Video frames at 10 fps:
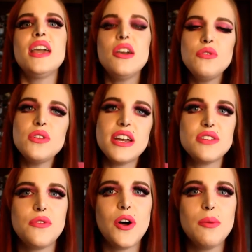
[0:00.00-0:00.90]
If you'd like
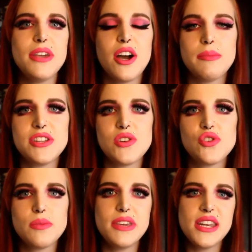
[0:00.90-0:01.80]
to follow me on my
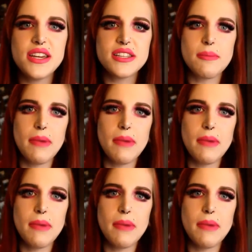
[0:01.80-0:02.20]
social medias,